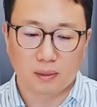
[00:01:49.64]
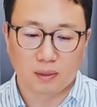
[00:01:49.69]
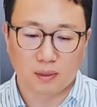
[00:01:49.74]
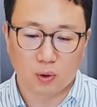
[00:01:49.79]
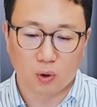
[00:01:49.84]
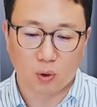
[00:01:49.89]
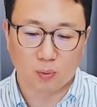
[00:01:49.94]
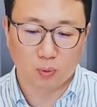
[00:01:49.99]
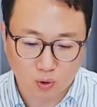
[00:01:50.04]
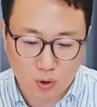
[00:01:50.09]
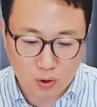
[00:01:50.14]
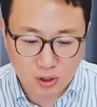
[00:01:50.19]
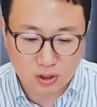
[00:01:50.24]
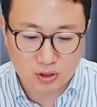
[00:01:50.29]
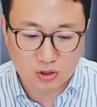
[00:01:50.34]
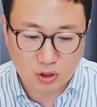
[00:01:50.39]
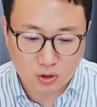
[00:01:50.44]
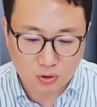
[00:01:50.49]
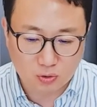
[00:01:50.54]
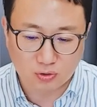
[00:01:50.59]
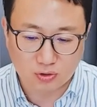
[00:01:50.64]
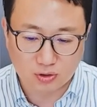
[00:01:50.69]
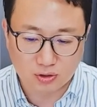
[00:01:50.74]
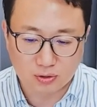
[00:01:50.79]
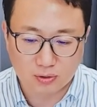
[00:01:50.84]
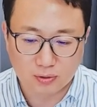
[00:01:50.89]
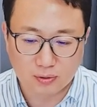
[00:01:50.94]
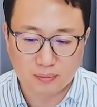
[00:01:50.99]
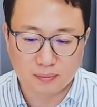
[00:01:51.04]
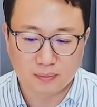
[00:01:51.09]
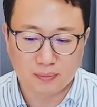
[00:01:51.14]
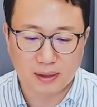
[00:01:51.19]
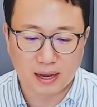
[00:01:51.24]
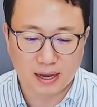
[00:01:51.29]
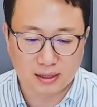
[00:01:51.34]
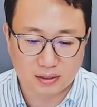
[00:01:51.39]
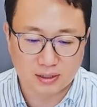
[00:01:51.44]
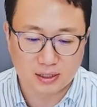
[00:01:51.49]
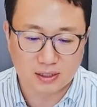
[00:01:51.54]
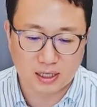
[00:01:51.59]
or mortgage loans.
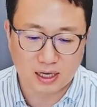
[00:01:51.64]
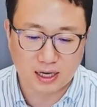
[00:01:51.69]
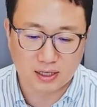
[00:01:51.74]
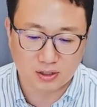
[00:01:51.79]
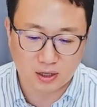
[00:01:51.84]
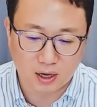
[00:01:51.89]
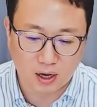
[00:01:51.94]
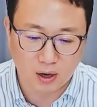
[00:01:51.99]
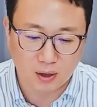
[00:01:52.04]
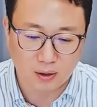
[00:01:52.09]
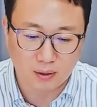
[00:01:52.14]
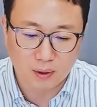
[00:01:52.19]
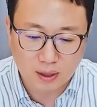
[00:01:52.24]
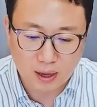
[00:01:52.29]
That's the DSR.